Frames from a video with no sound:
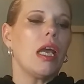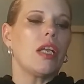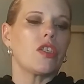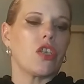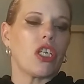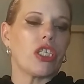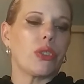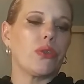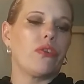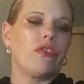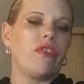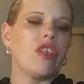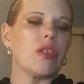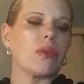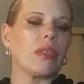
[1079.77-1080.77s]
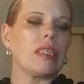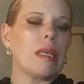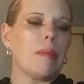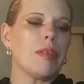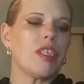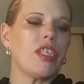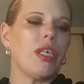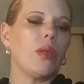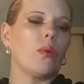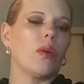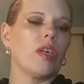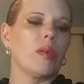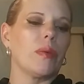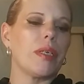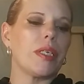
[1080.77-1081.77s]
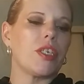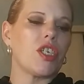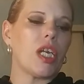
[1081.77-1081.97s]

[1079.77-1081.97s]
It's also infused with lemon seed oil, which